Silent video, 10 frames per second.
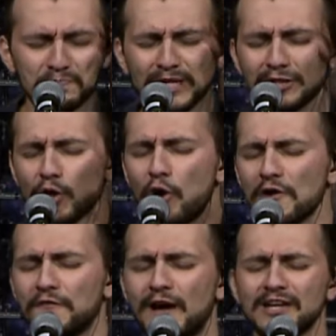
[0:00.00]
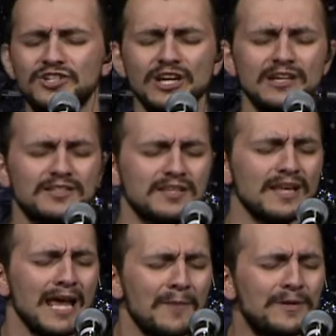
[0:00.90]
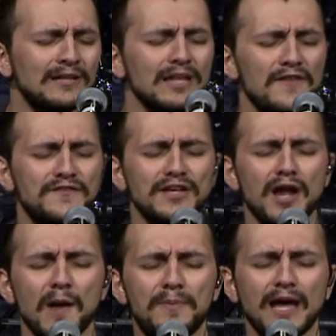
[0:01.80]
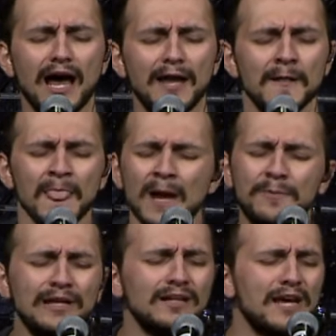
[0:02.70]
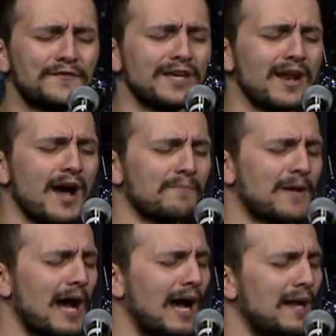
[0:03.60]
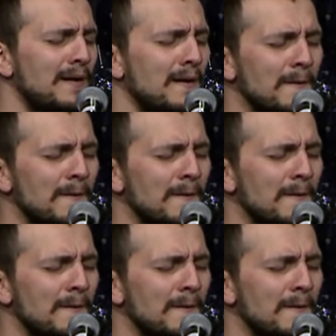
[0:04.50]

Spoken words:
Be glorified, Jesus. Be lifted up, God. Be lifted up, God.